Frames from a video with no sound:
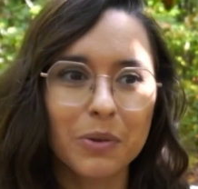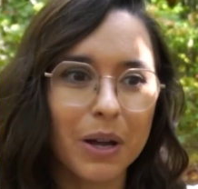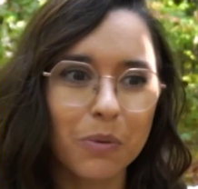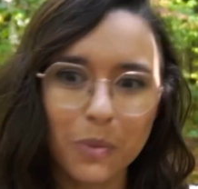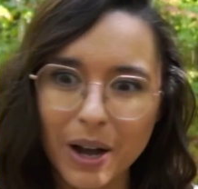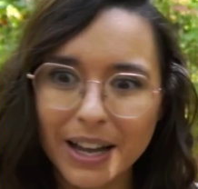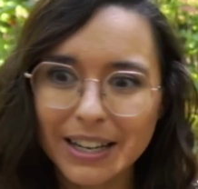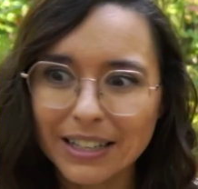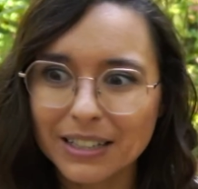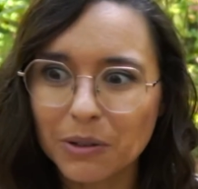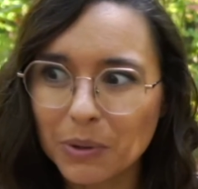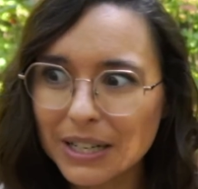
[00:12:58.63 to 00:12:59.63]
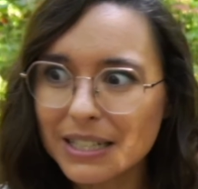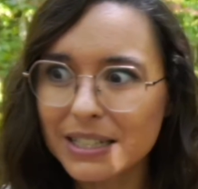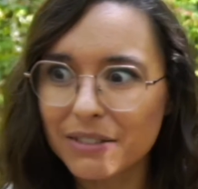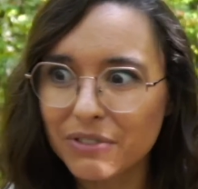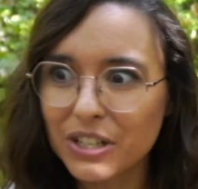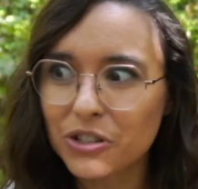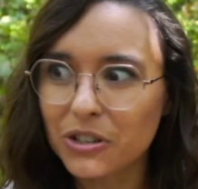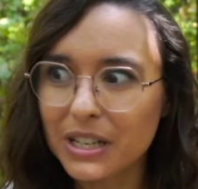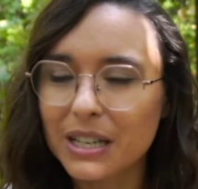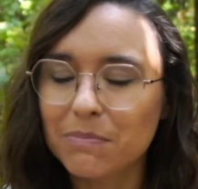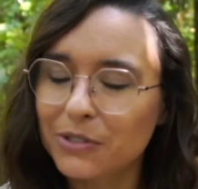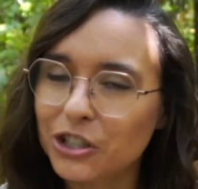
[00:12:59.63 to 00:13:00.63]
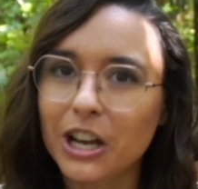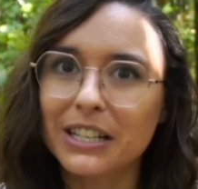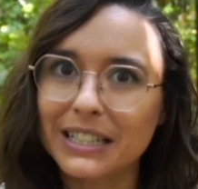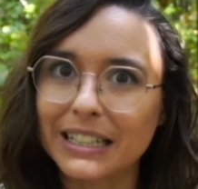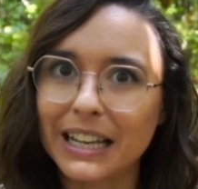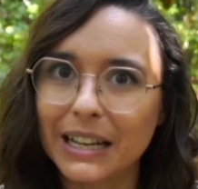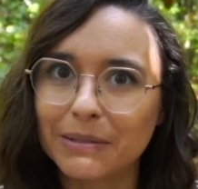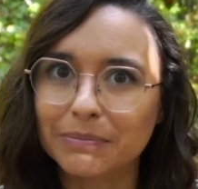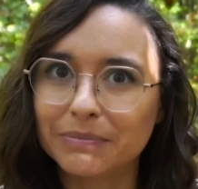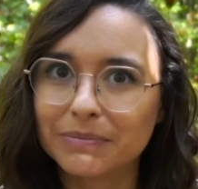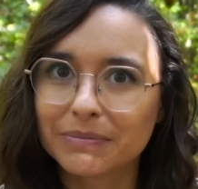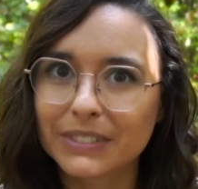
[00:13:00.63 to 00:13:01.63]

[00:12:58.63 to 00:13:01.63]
And why does adventure keep chasing him?